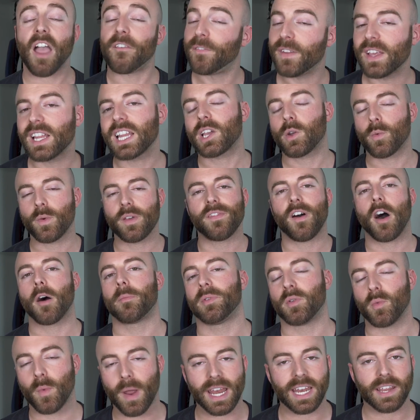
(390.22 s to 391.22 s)
I feel like we've all
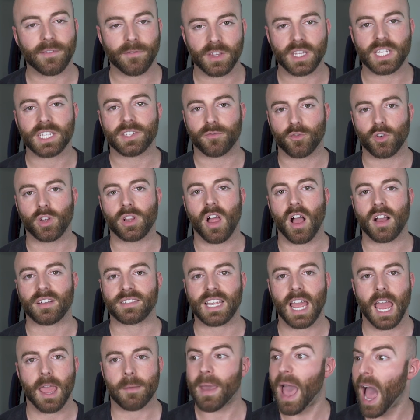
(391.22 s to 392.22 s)
been waiting for this for a long
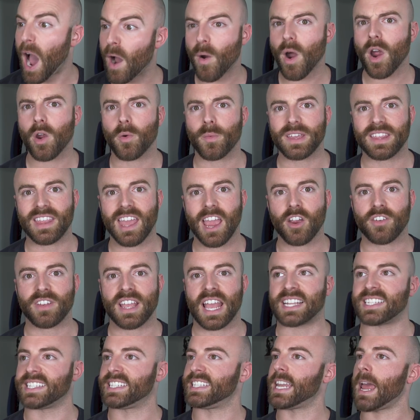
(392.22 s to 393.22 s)
time. How are we there
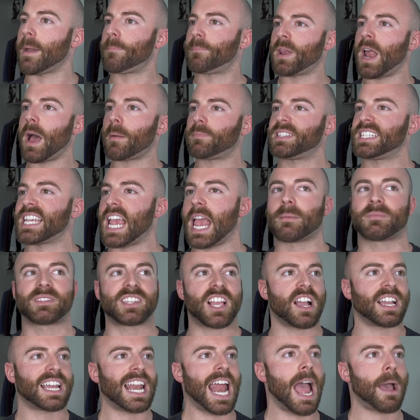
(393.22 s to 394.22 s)
yet? Step it up,
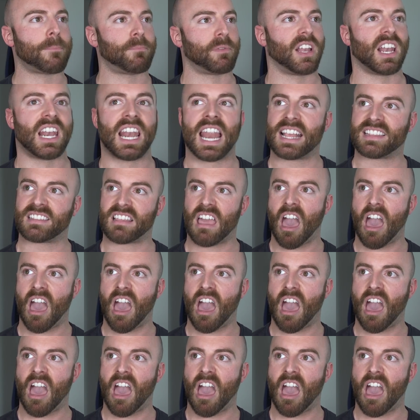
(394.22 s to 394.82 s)
Samsung and Apple, let's